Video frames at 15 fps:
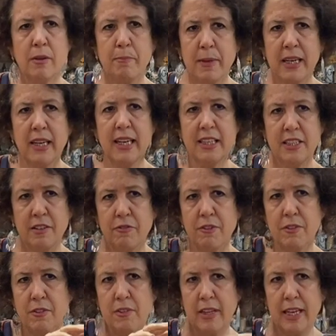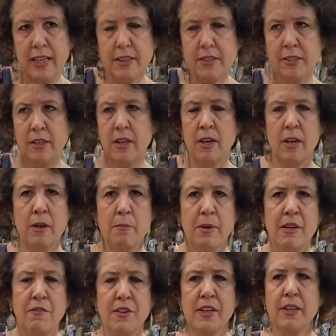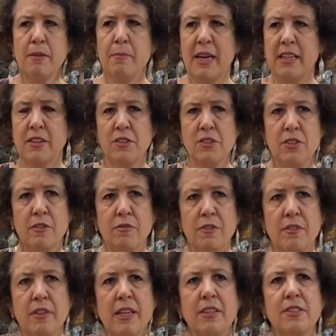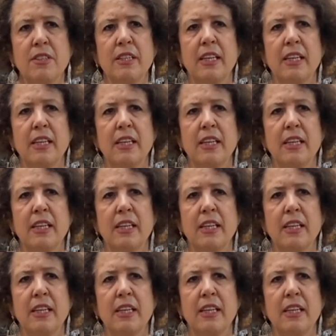a bit like different things. But if you can make those different things